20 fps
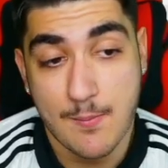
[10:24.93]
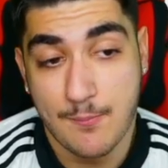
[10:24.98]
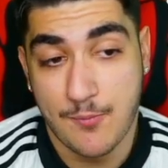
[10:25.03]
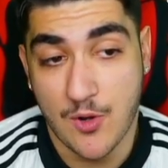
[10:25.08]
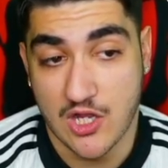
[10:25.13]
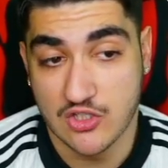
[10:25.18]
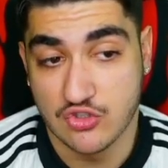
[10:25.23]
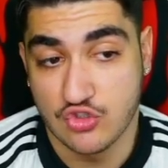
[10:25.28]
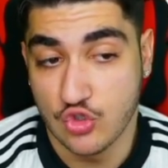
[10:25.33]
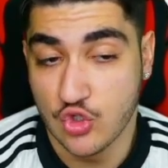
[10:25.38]

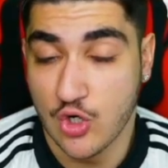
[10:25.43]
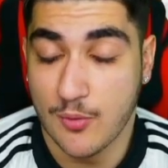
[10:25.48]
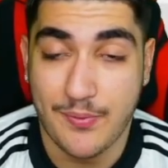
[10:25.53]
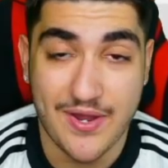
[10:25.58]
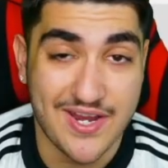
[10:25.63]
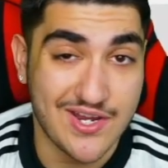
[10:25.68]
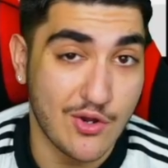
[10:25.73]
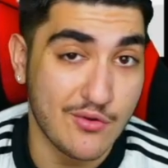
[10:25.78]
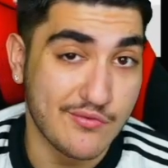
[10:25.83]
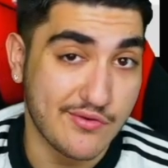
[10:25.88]
But do not
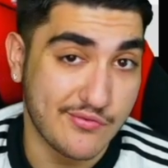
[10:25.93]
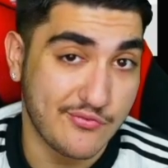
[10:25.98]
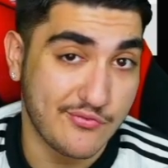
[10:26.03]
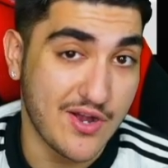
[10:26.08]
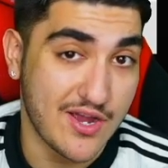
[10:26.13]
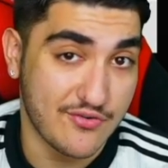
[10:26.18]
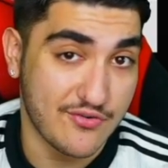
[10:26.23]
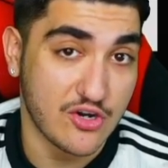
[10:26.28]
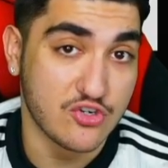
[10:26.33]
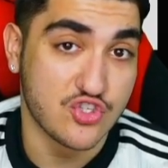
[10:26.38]
pay over
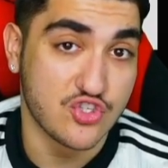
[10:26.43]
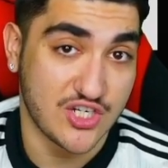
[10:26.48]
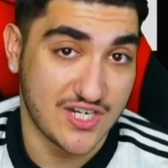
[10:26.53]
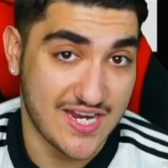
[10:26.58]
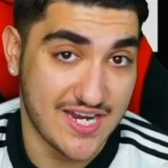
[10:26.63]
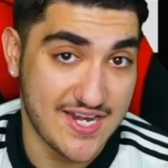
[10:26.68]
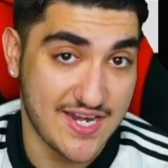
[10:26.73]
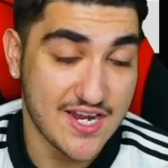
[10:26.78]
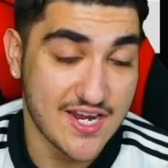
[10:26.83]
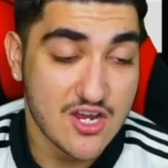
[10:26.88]

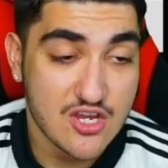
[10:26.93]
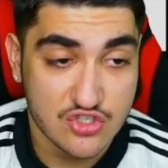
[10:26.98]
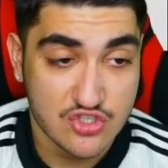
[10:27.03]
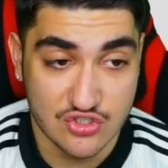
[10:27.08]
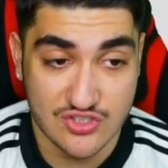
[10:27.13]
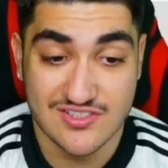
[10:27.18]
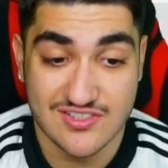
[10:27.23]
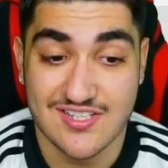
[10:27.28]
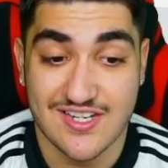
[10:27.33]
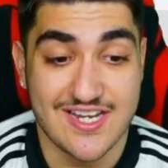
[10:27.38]
500k. So
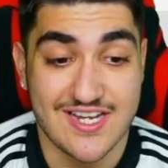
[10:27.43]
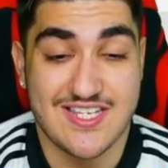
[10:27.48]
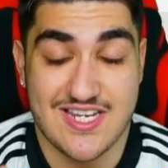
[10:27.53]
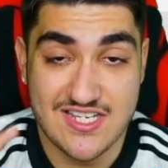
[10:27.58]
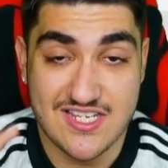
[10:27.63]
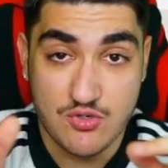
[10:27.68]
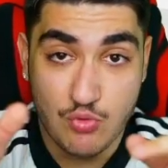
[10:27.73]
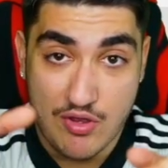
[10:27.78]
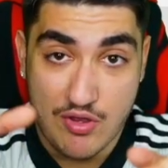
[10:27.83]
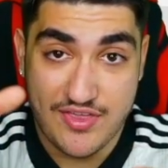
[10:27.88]
in today's
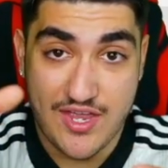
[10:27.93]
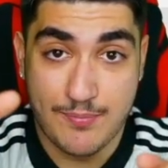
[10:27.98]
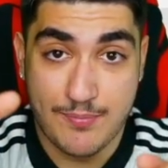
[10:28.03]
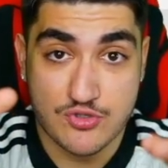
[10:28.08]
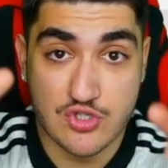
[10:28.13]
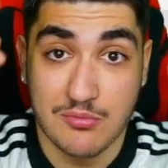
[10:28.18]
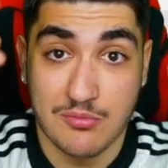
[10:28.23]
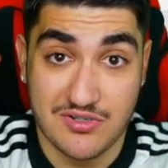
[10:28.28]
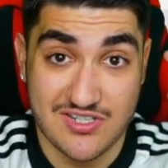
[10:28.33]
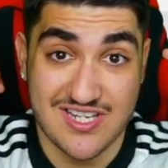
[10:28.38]
Is He Worth It
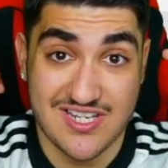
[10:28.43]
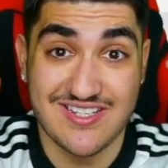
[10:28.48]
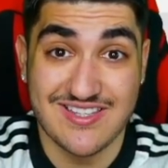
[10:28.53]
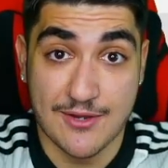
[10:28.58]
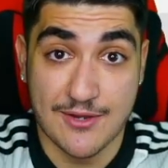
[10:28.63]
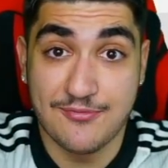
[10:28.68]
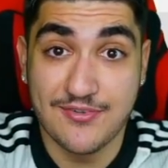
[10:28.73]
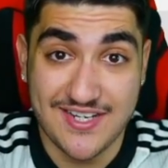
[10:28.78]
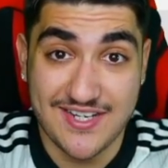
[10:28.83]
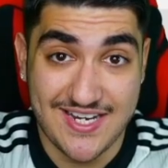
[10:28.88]
episode, I'm going to say
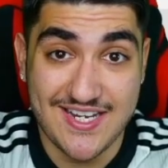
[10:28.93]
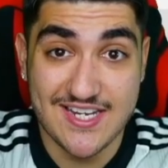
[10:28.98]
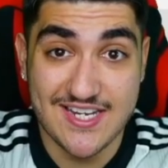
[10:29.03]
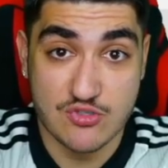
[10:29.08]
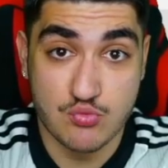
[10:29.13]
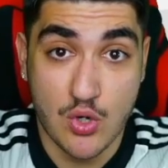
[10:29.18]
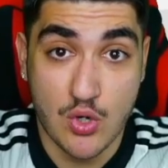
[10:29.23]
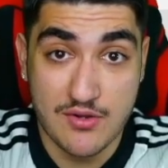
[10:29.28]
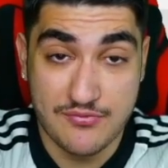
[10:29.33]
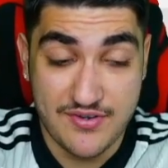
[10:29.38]
definitely he
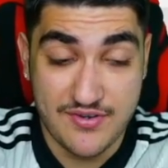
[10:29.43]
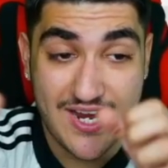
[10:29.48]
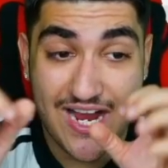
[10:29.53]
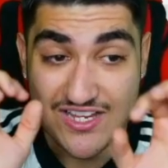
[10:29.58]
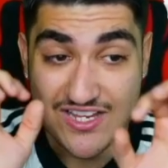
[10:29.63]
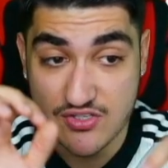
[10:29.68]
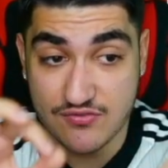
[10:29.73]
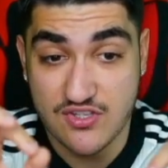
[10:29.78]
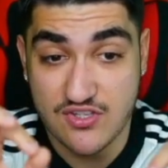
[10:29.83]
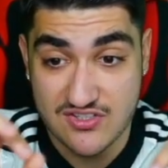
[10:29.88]
is worth it.
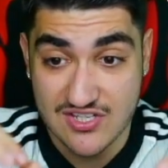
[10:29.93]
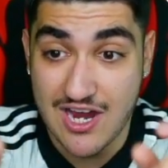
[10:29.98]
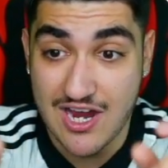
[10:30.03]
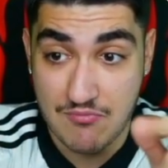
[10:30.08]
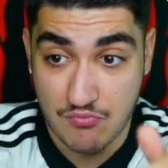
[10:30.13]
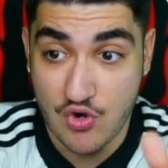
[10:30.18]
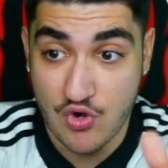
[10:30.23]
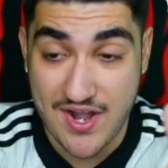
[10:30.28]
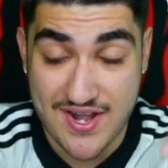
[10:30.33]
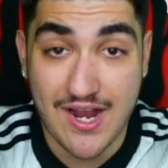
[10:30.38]
As of the
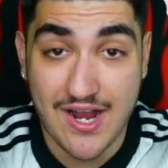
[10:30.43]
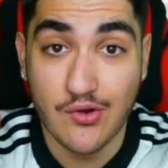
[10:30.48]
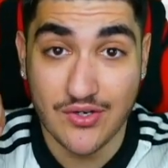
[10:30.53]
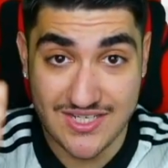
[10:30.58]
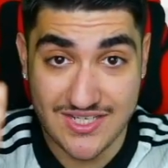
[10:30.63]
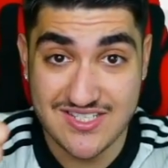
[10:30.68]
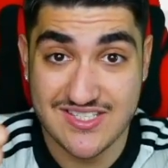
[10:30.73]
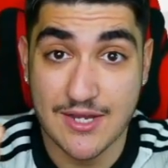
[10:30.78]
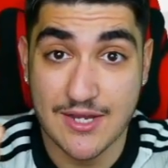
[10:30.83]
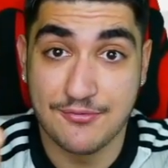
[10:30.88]
time right now,
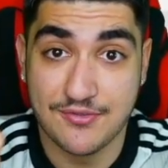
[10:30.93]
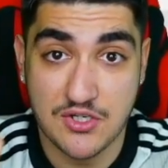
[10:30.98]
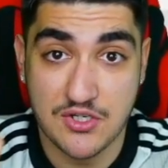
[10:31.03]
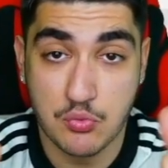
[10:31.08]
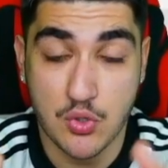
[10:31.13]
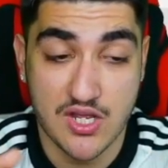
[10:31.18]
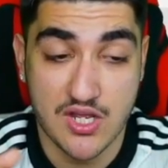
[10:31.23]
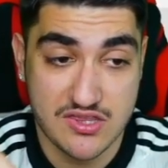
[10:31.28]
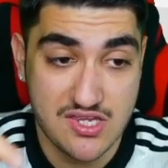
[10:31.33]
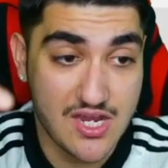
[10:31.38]
he's definitely
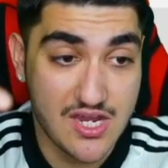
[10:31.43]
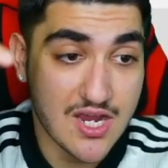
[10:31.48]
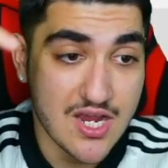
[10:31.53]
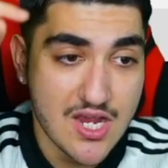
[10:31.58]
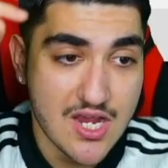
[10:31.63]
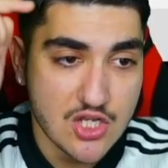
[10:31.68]
worth it.